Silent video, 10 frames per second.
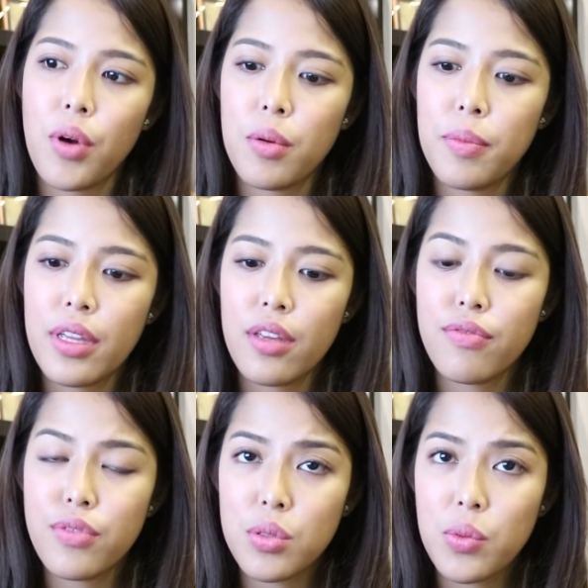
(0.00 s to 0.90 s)
Probably
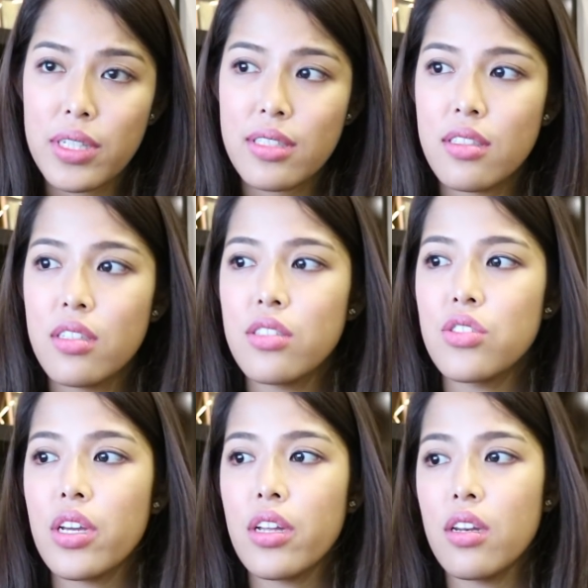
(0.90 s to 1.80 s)
food
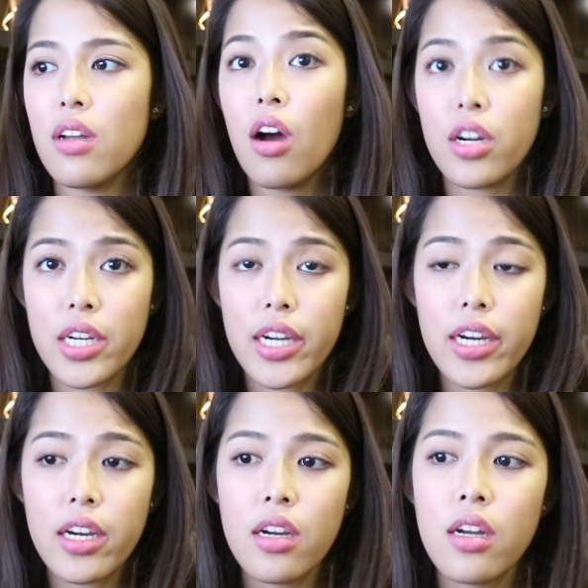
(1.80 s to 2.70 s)
wastage and
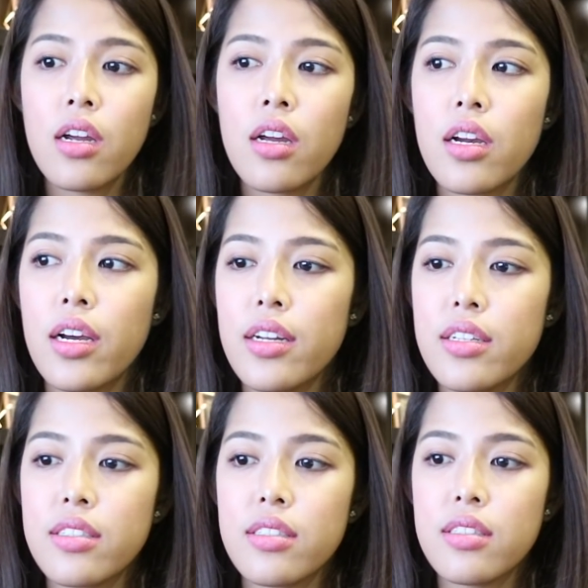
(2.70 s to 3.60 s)
hunger.
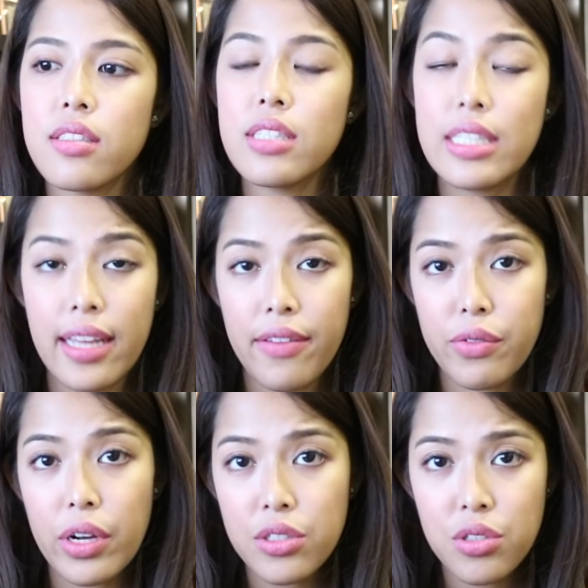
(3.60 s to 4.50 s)
Because since I have a
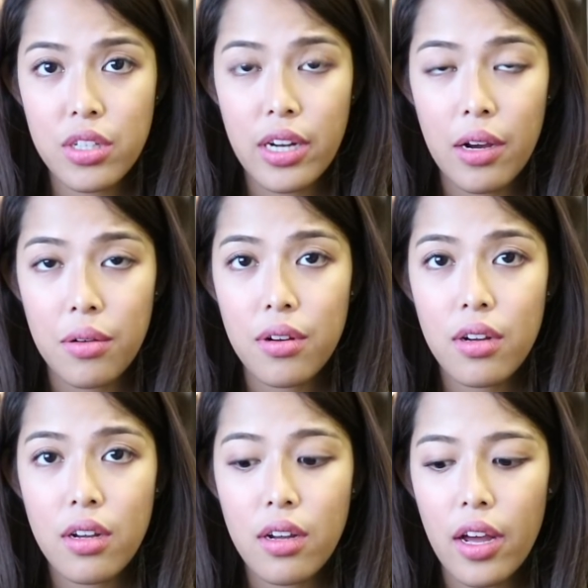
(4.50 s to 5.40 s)
restaurant now,
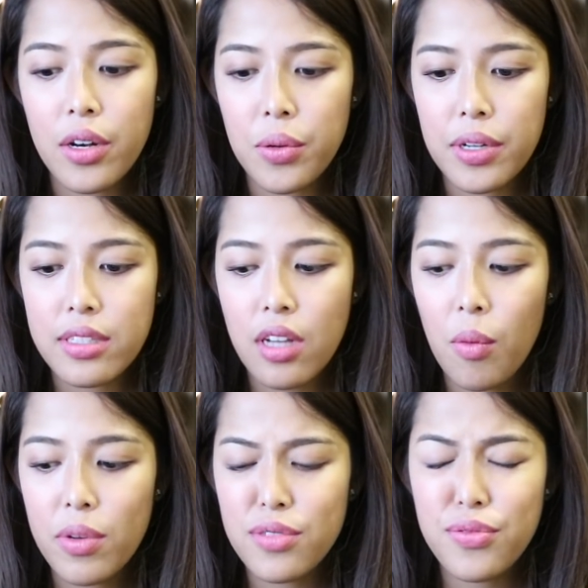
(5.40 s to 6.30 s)
I notice
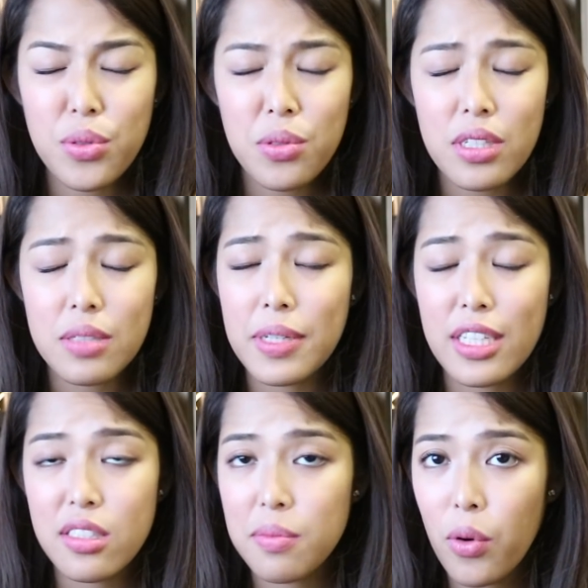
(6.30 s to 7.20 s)
how much food is
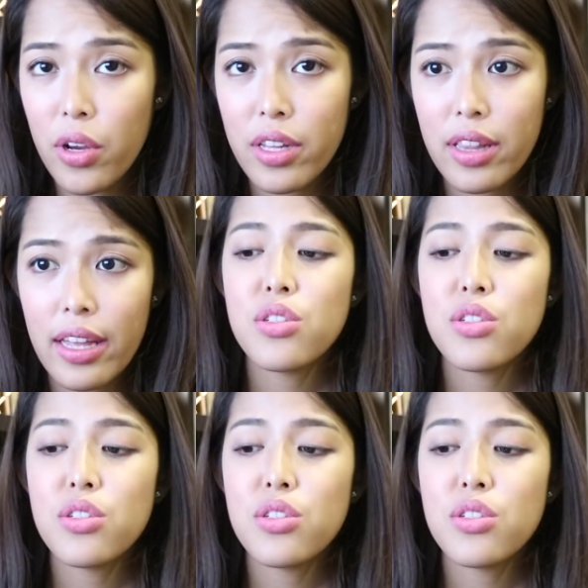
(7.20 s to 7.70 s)
being spoiled.